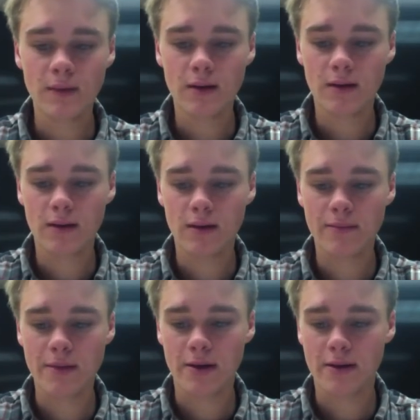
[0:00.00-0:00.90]

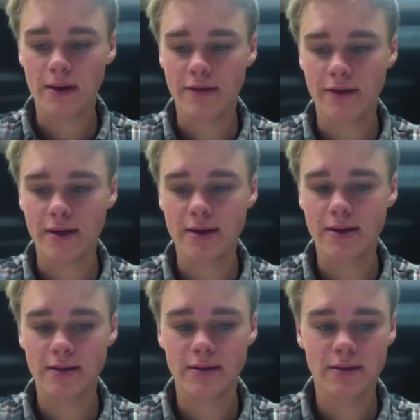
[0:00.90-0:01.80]
I
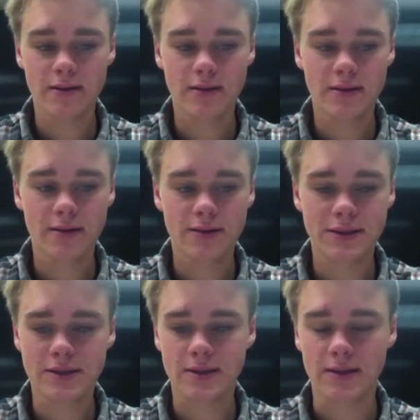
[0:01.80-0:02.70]
think,
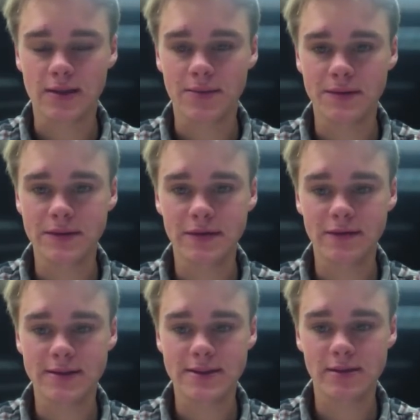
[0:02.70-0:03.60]
just to talk about
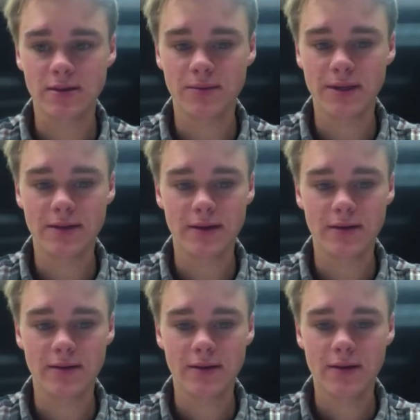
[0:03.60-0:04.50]
deviance a little bit, that
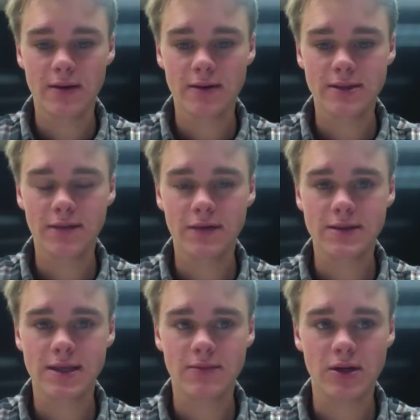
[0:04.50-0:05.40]

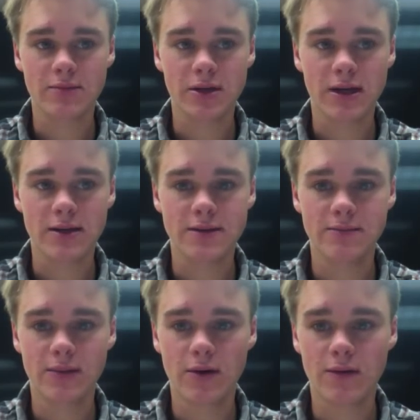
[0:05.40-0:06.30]
deviance can be applied to
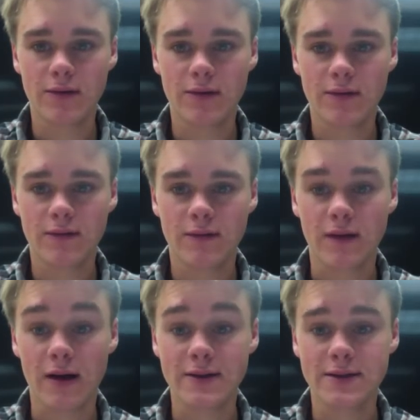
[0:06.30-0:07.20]
both
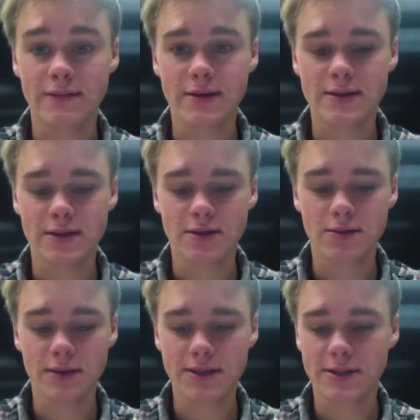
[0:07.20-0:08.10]
sides of this
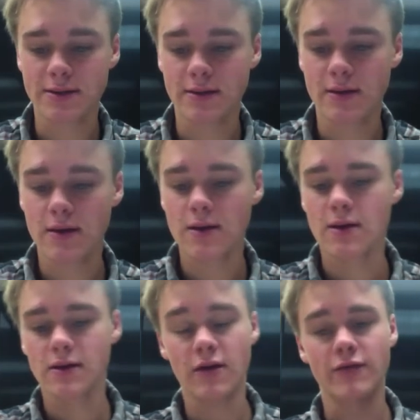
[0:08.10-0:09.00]
situation,
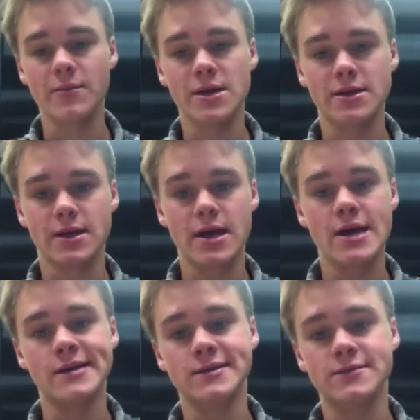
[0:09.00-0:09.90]
government
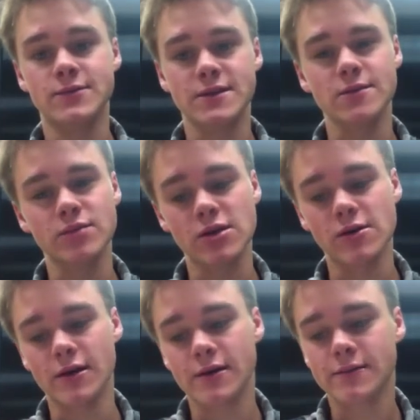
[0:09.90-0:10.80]
and whistleblower.